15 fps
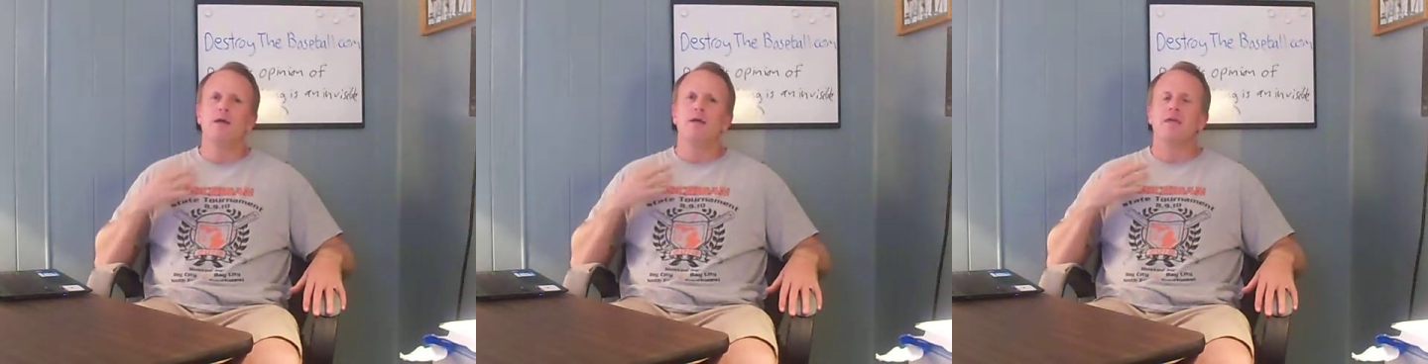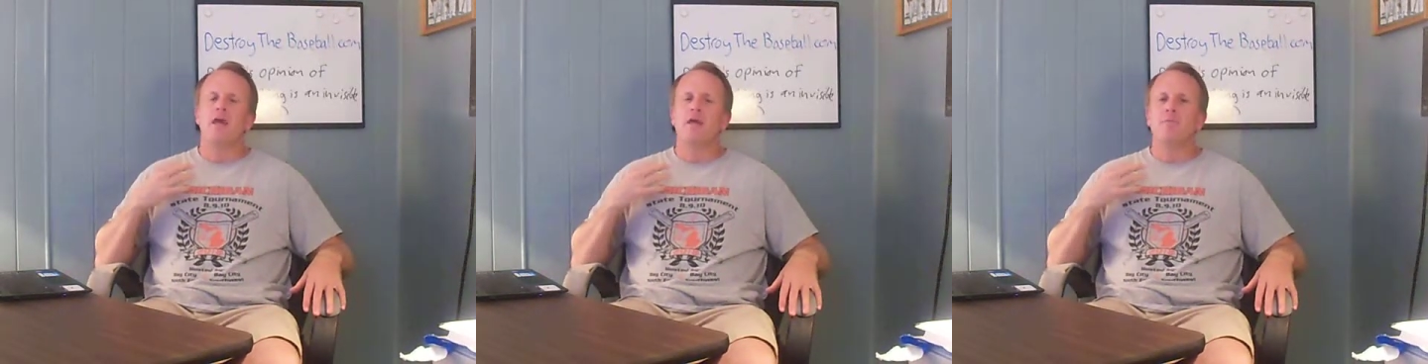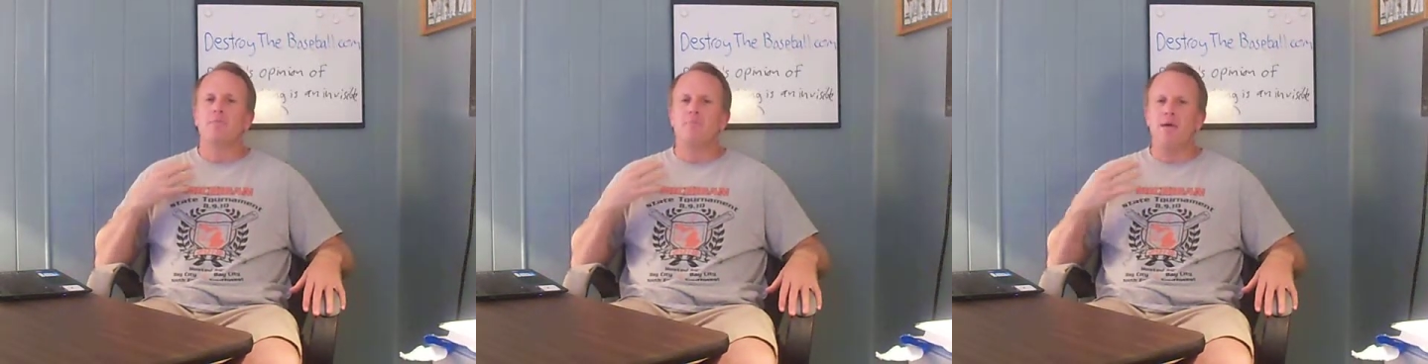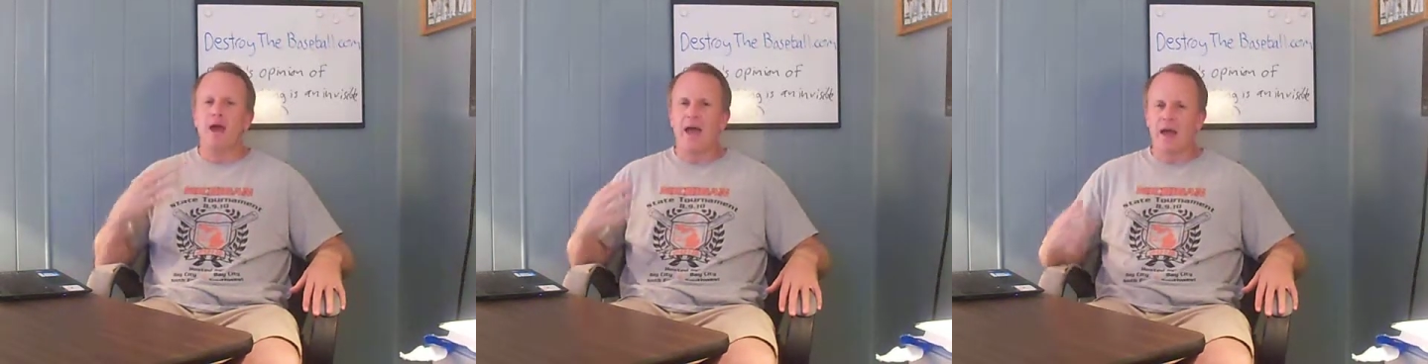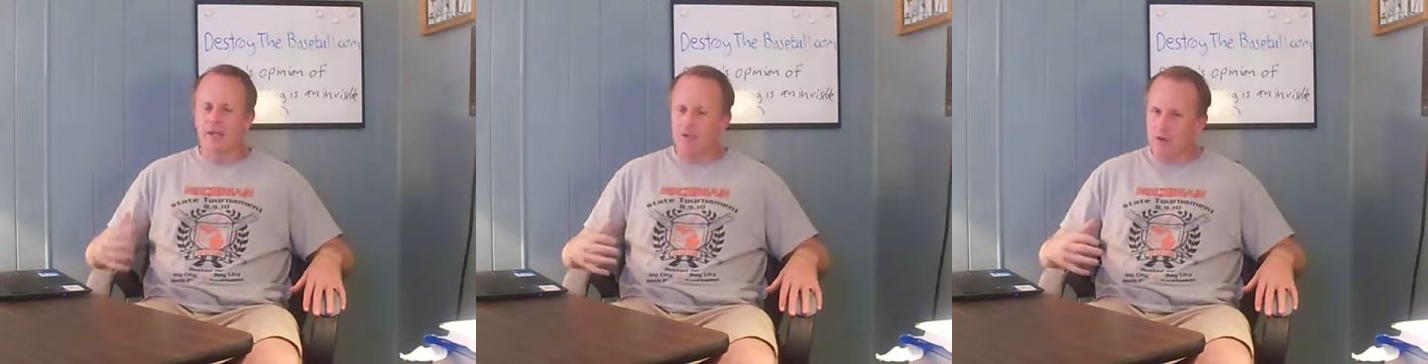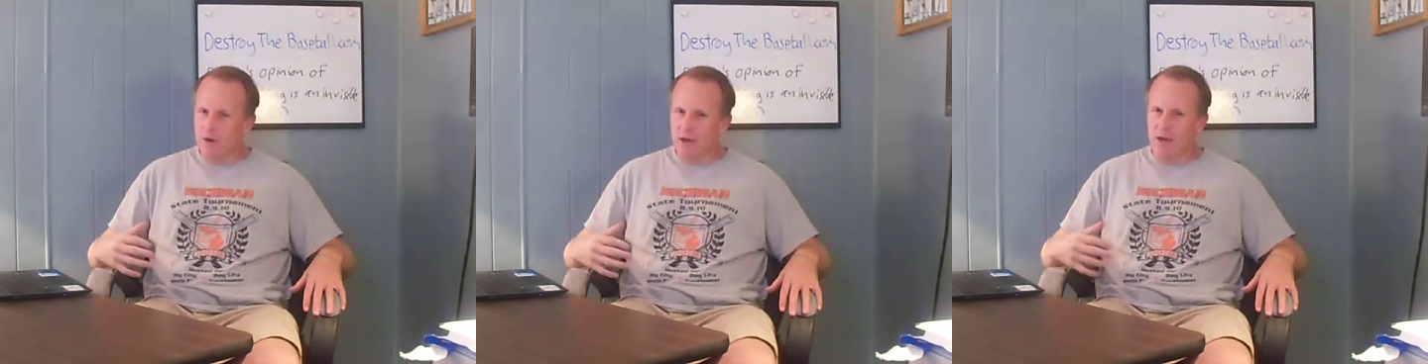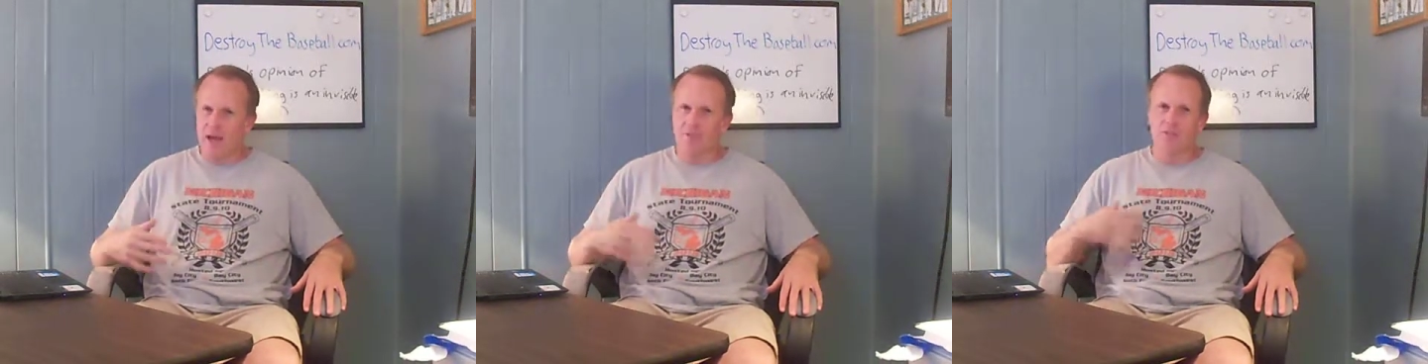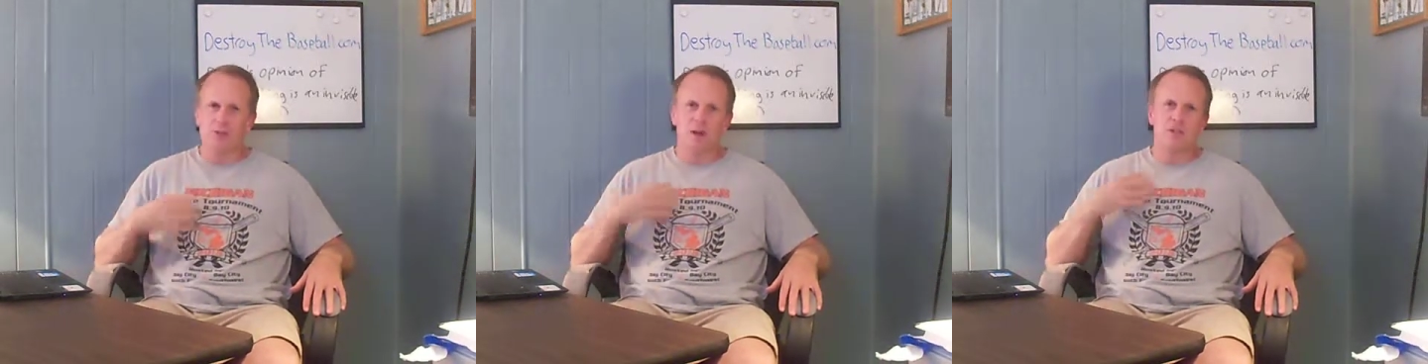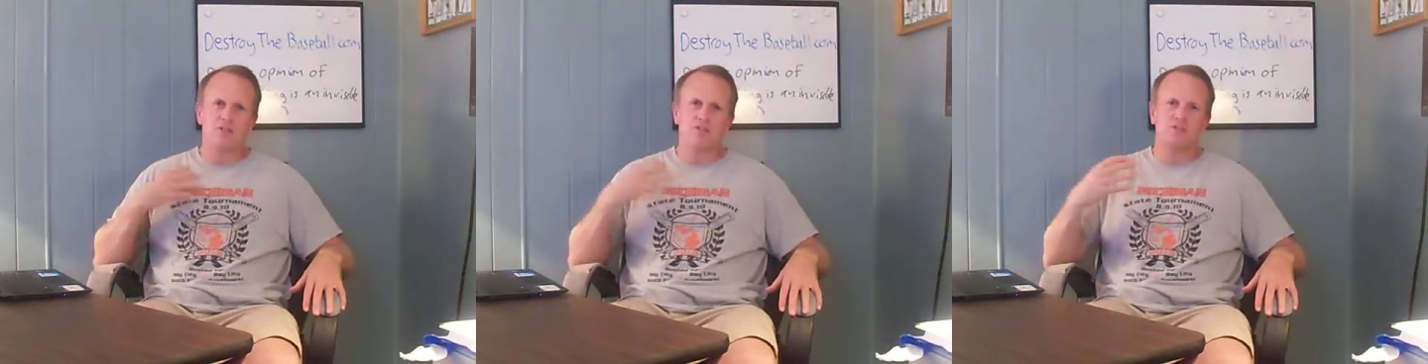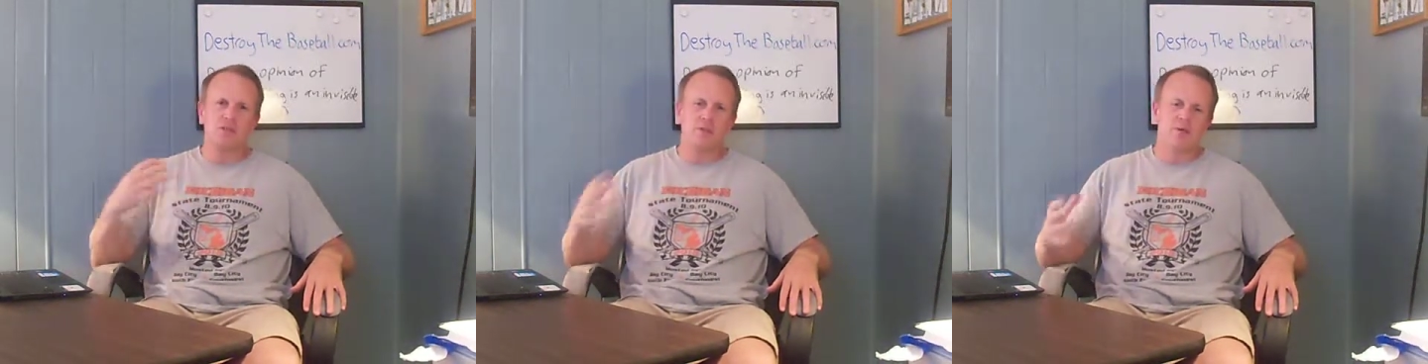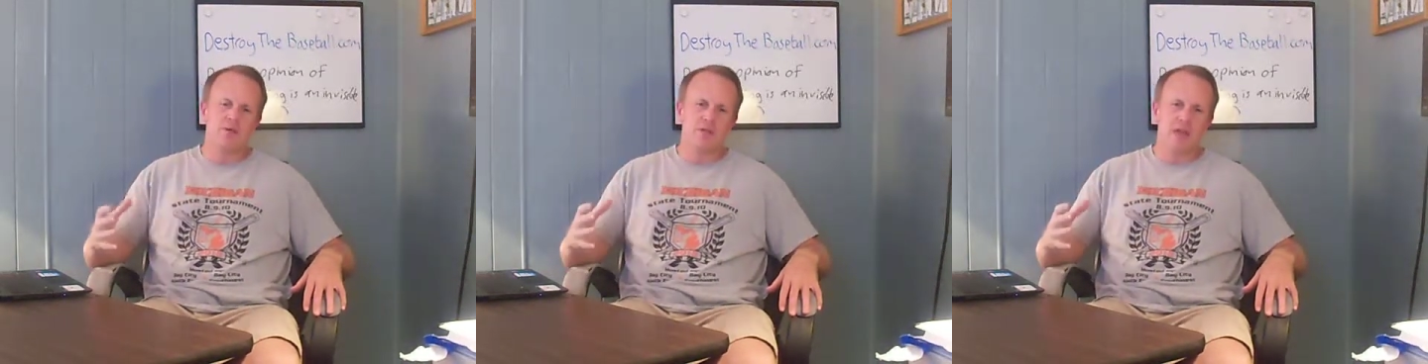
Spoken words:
came back to it after I'd simmered